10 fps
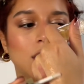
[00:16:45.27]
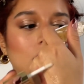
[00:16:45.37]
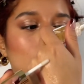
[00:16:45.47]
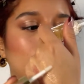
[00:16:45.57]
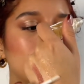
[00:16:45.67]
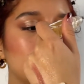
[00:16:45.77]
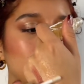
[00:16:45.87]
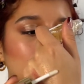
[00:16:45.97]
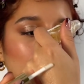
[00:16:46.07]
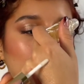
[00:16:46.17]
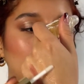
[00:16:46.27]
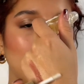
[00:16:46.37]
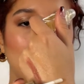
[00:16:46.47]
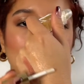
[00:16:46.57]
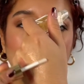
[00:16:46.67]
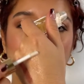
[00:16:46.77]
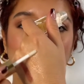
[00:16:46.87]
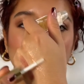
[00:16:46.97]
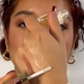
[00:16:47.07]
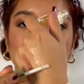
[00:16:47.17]
Honestly, I love
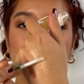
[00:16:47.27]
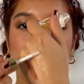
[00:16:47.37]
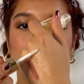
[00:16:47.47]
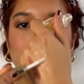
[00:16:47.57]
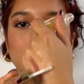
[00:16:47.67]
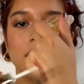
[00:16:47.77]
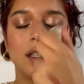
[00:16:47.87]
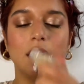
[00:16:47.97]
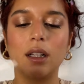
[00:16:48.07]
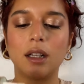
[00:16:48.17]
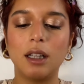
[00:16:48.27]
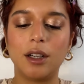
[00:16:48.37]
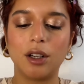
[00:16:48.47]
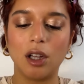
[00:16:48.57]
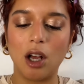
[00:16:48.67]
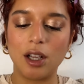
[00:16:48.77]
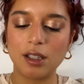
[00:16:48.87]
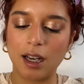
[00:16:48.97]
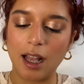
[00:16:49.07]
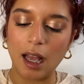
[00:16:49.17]
a good clear gloss,
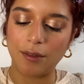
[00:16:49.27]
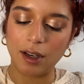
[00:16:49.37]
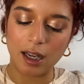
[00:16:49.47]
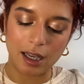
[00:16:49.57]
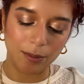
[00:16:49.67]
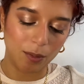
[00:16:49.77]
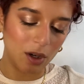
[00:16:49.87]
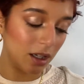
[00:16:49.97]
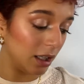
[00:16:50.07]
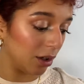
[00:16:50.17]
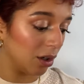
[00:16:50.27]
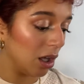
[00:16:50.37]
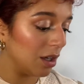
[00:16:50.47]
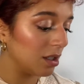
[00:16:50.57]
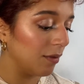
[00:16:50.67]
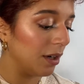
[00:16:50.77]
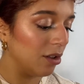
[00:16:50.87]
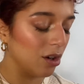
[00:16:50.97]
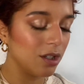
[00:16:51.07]
and I haven't had a clear gloss in a very long